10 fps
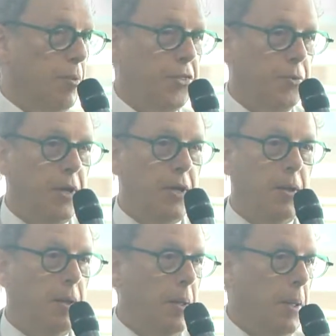
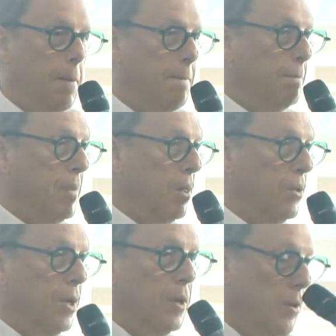£3
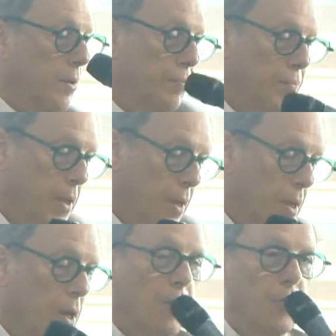million.
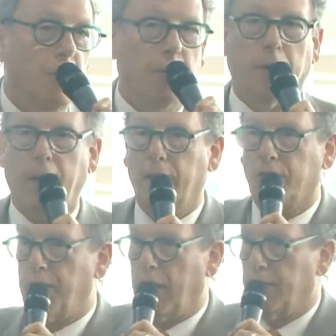The
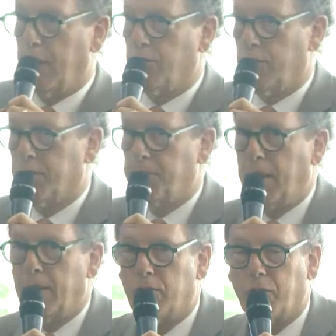Gates Foundation
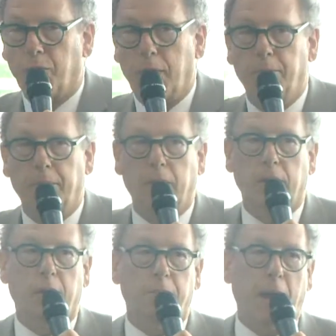spends £3
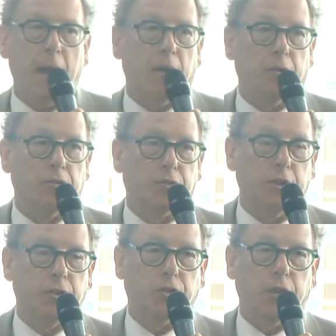million
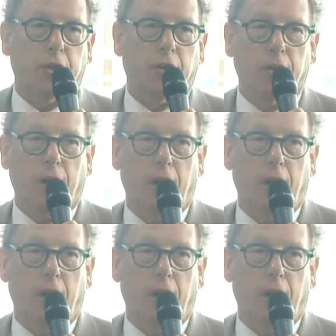each year